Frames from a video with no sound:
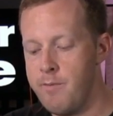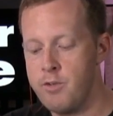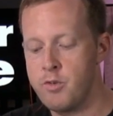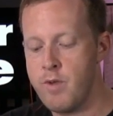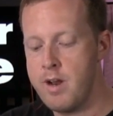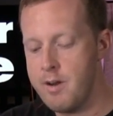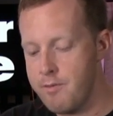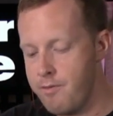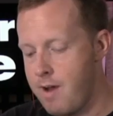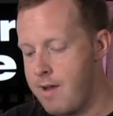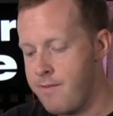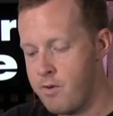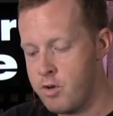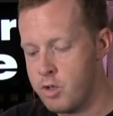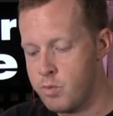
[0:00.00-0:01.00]
It was rated at
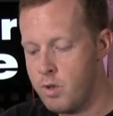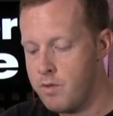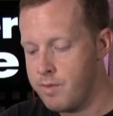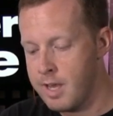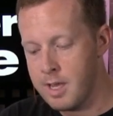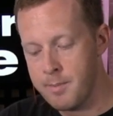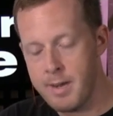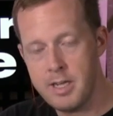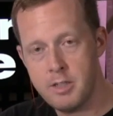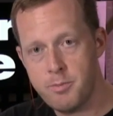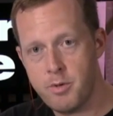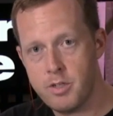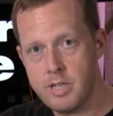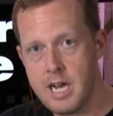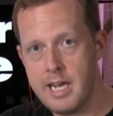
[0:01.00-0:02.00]
five hundred twelve gigabytes
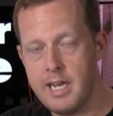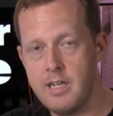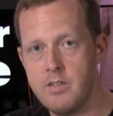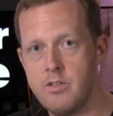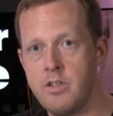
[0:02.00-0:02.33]
per second.